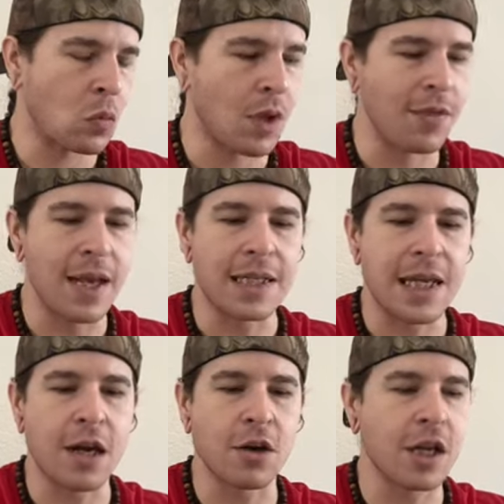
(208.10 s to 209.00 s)
they
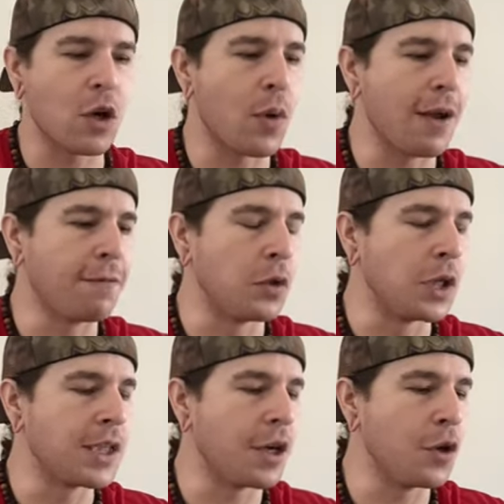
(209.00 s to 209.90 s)
did or didn't quite
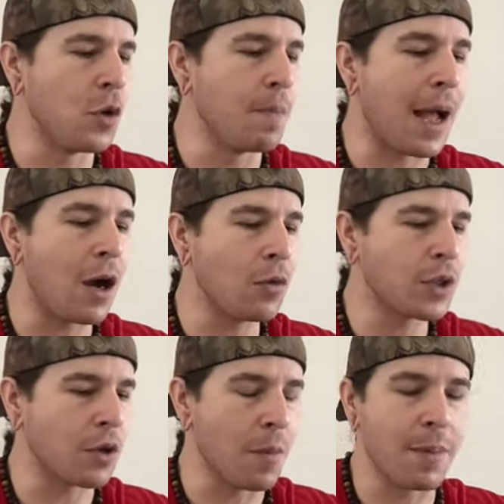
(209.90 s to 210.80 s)
fully tell you
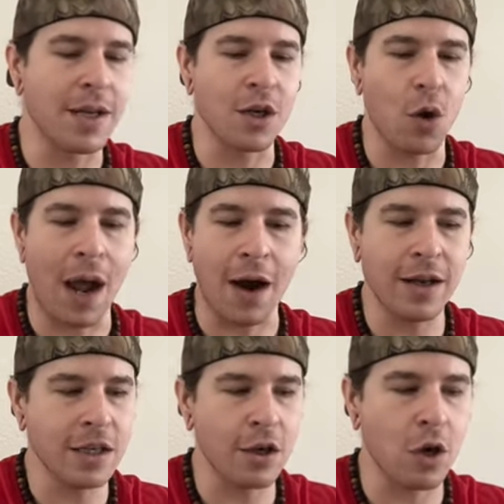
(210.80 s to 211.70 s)
about, or maybe didn't know how to
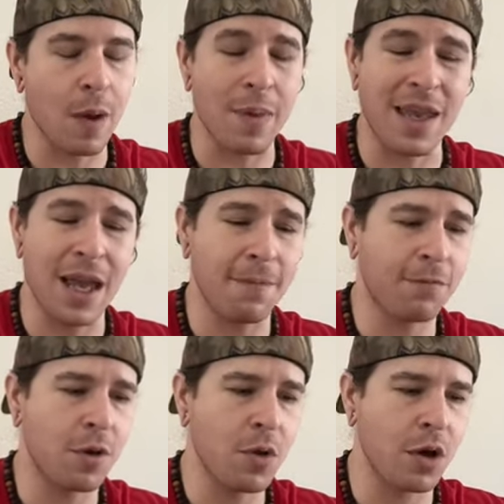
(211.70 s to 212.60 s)
tell you, or maybe kept from you.